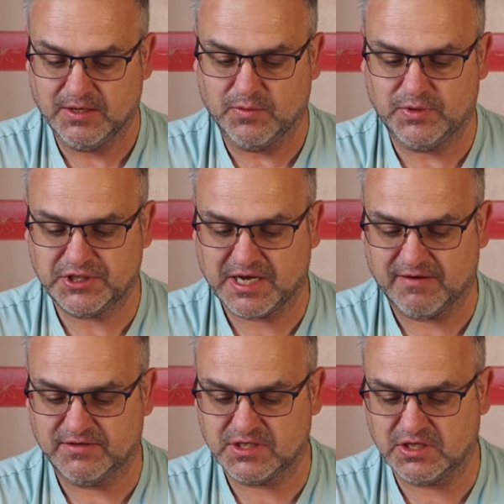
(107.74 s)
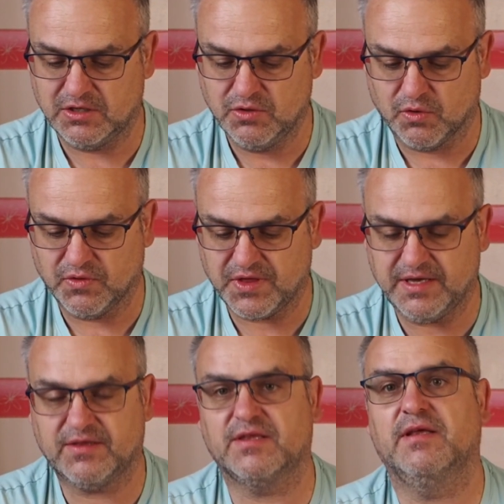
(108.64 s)
which covers the
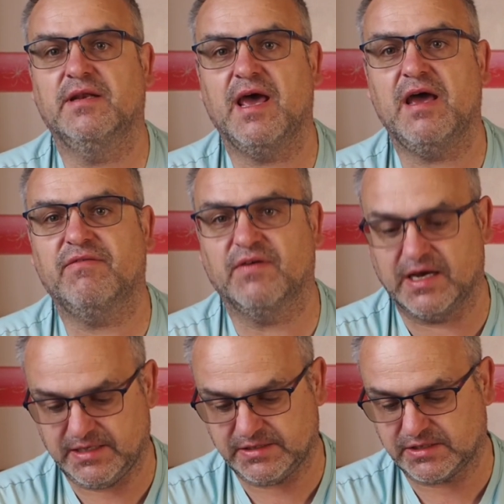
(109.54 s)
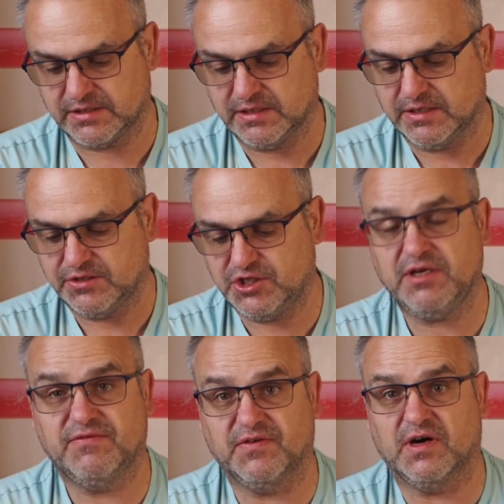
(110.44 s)
Northeastern F8,
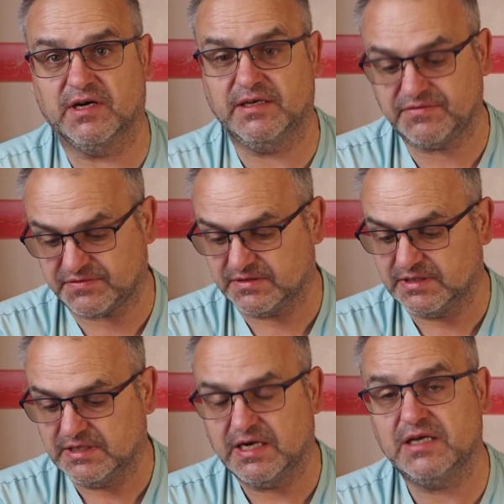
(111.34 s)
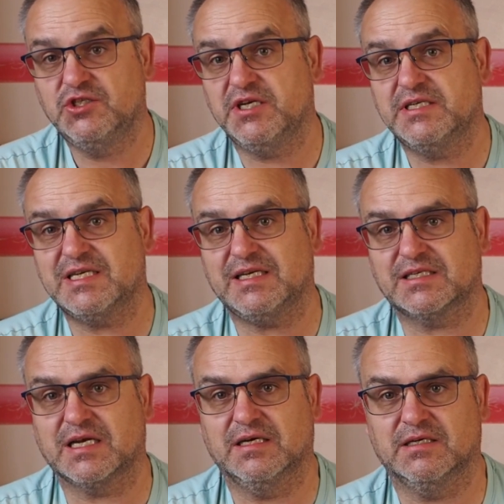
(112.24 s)
G5 and G6
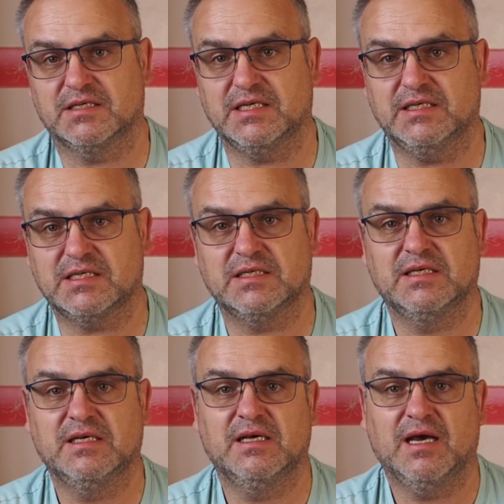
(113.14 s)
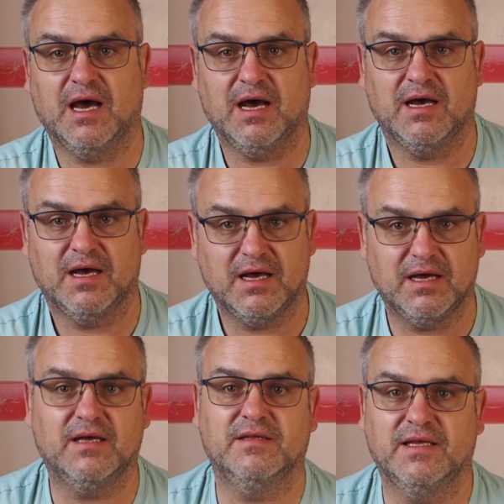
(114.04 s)
classes.
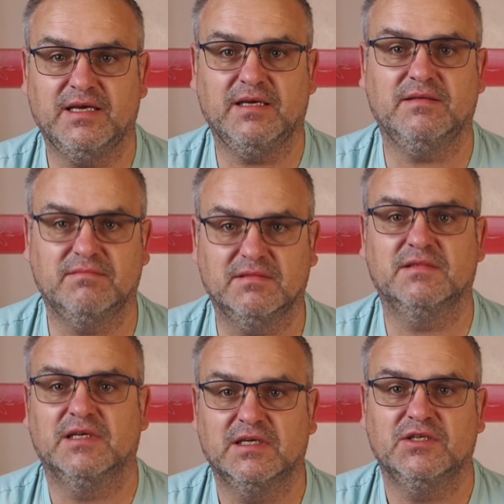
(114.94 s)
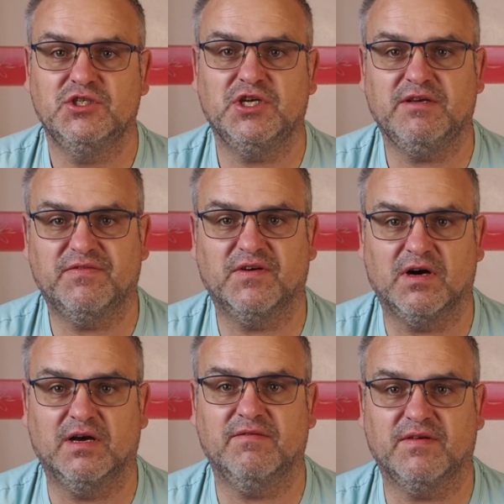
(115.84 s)
The
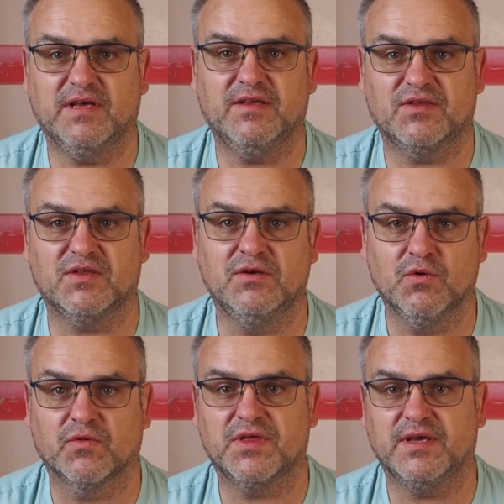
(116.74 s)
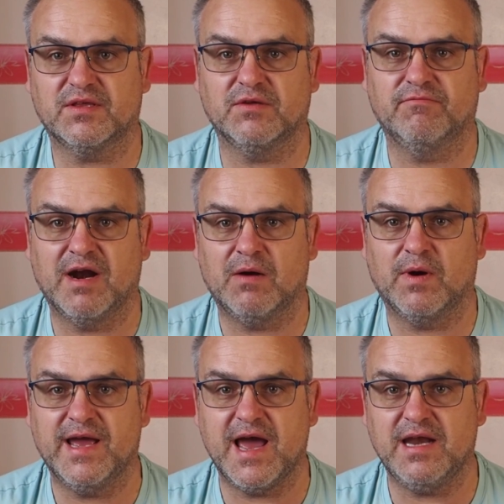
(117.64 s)
G5 is the Northeastern
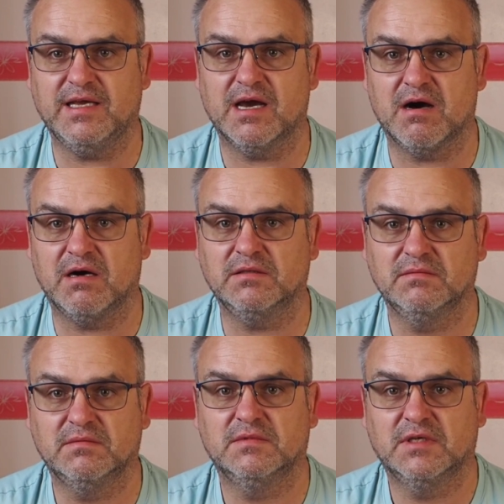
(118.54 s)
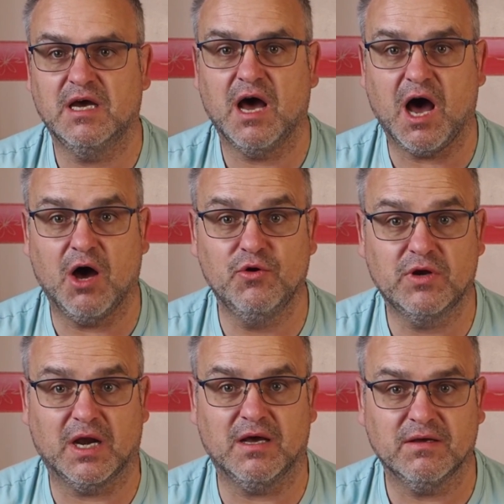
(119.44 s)
Railway NER O
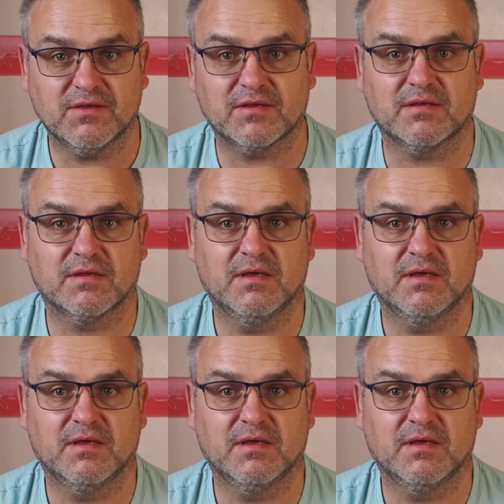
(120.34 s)
class,